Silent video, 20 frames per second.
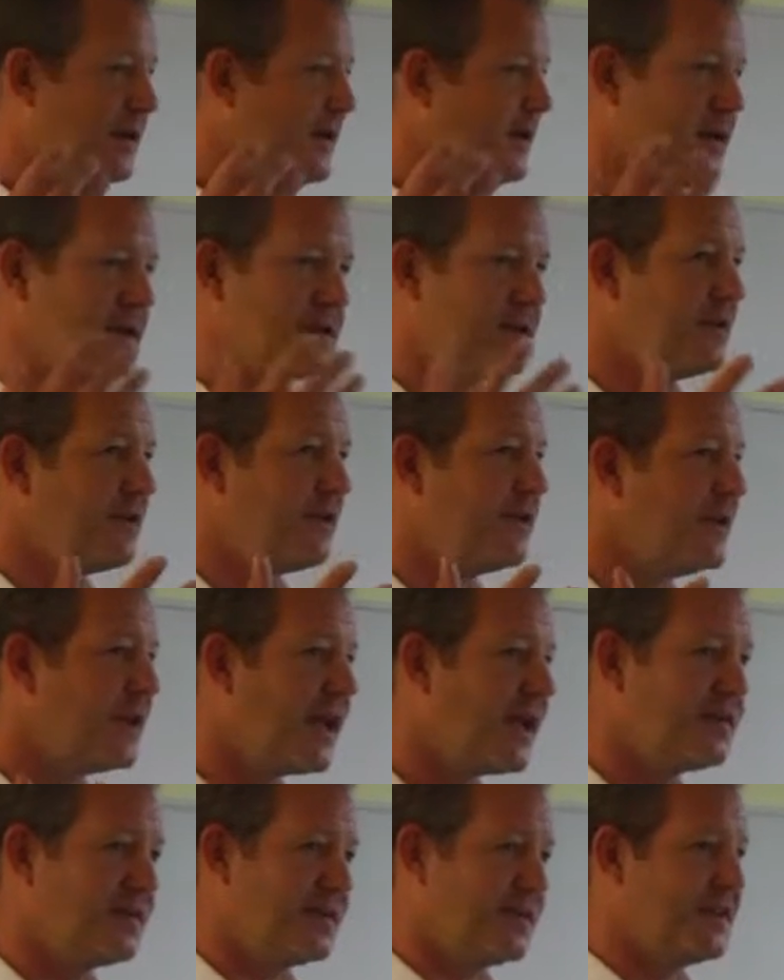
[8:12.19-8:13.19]
there's nothing
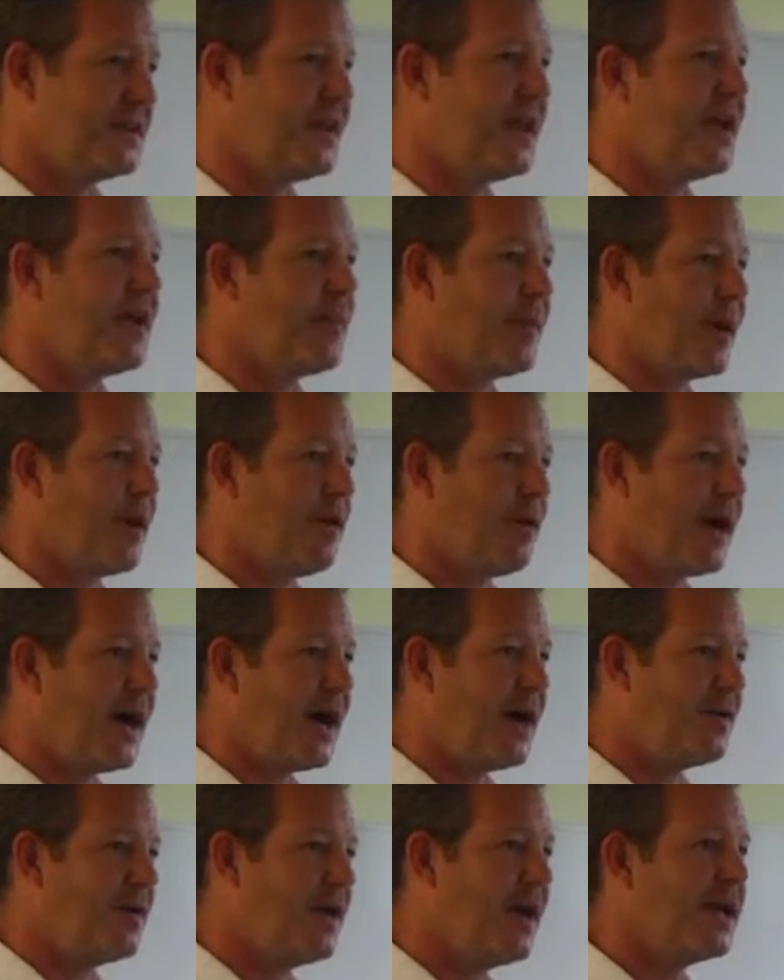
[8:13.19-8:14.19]
left to say about
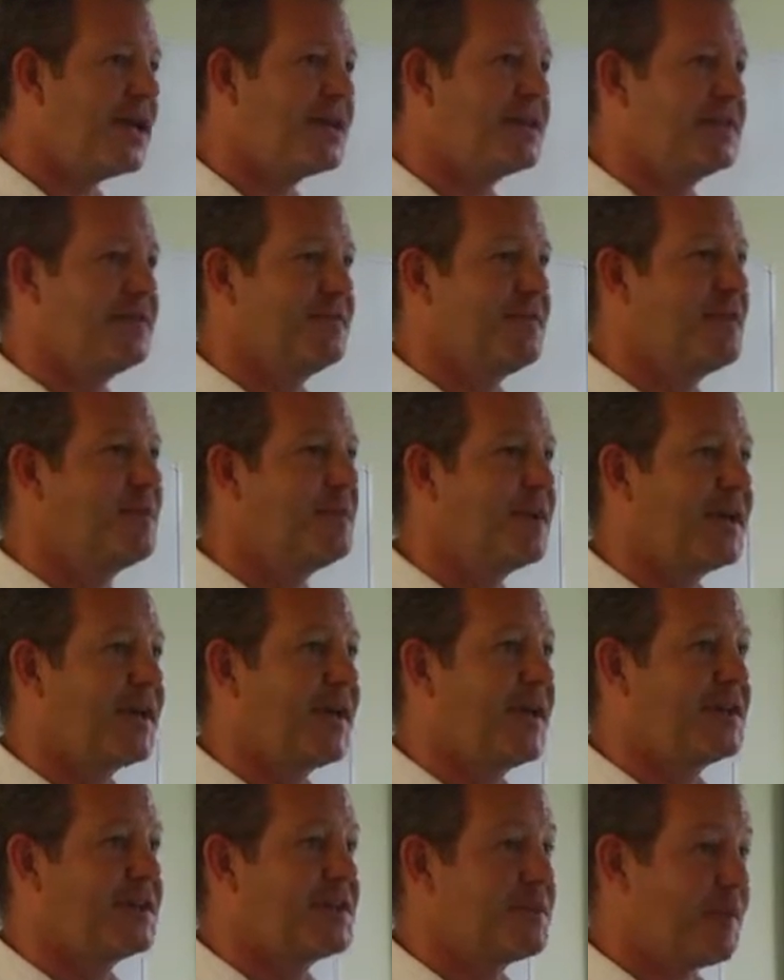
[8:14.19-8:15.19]
how negative the
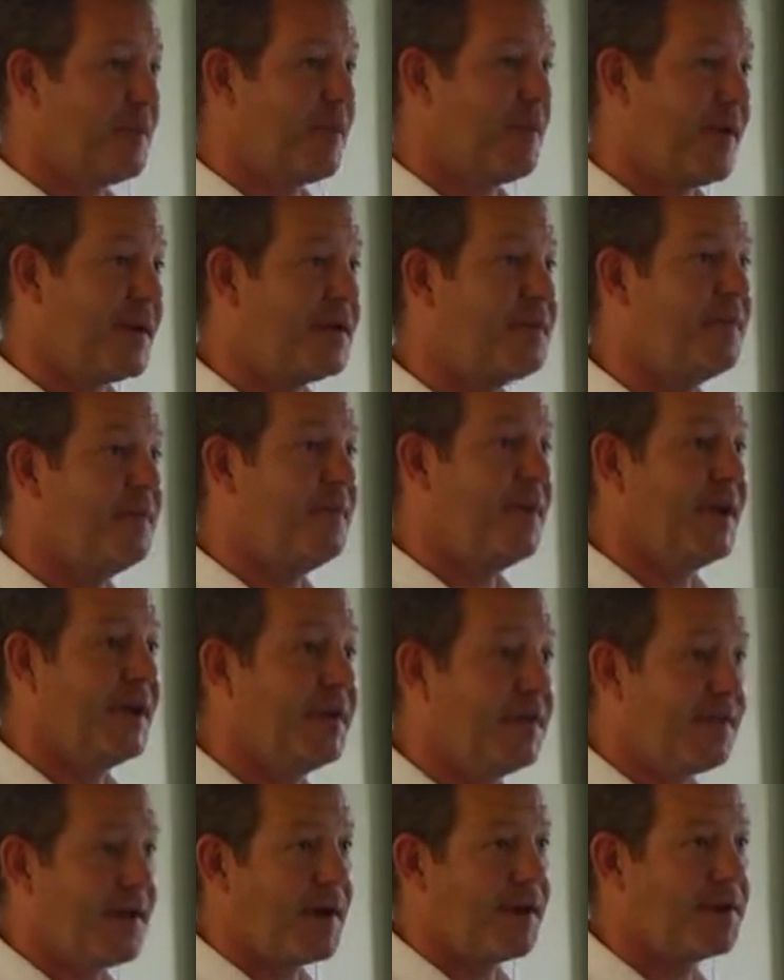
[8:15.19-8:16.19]
implications of Prevent have been
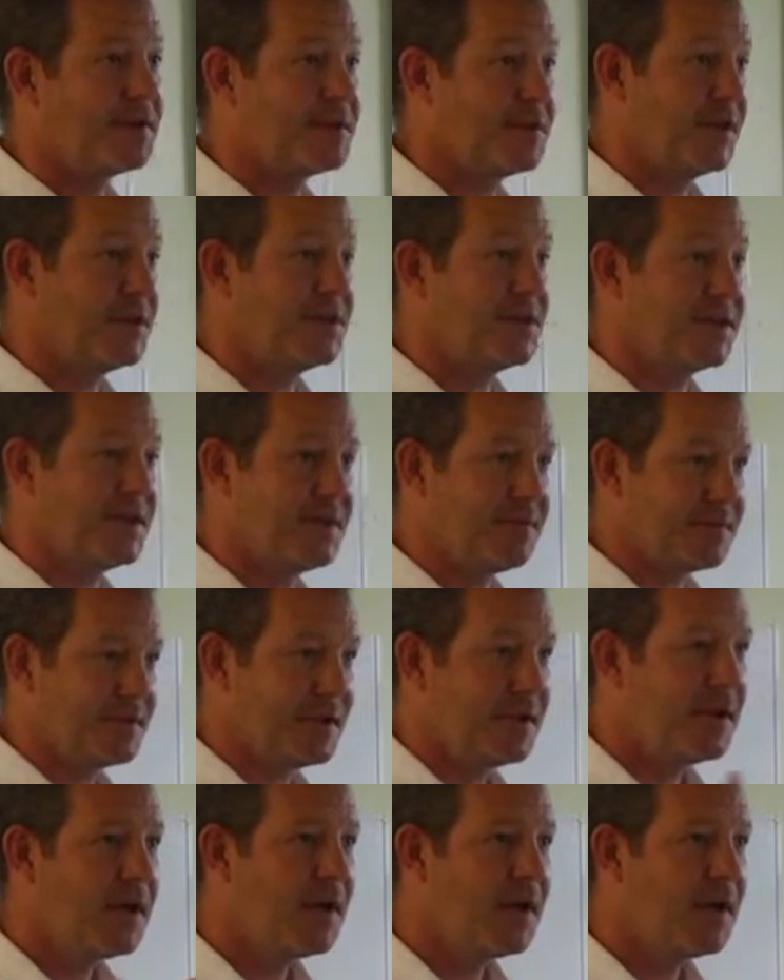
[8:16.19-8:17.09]
and the various initiatives